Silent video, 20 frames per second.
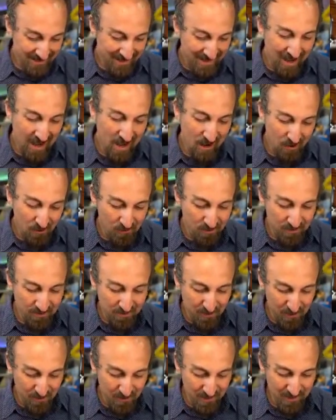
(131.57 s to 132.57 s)
how it was
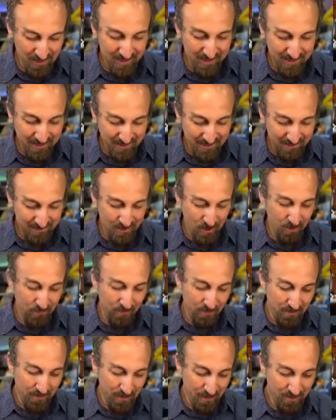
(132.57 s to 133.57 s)
molded and over
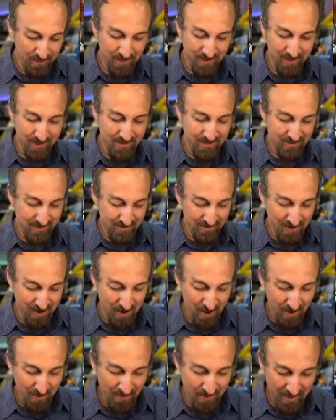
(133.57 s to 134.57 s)
molded and
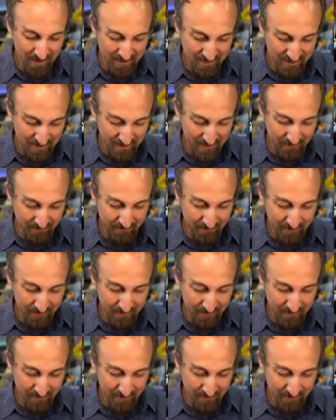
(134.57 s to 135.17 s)
all of that stuff.